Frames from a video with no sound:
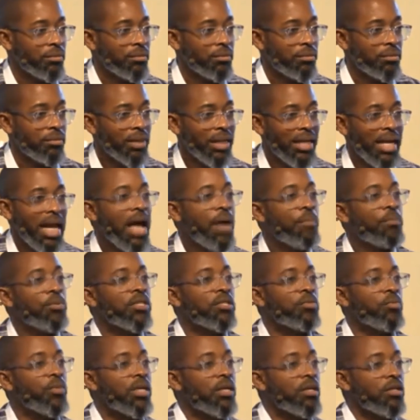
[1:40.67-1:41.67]
It
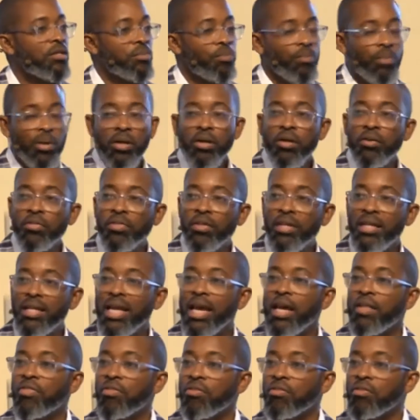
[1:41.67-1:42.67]
happens because birth and
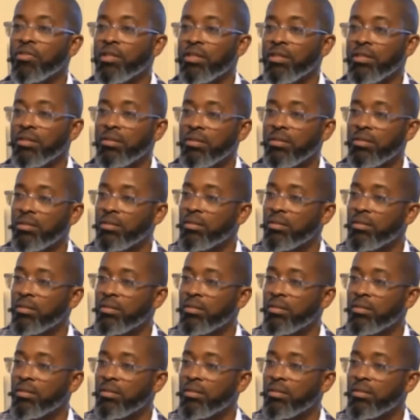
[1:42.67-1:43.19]
death are the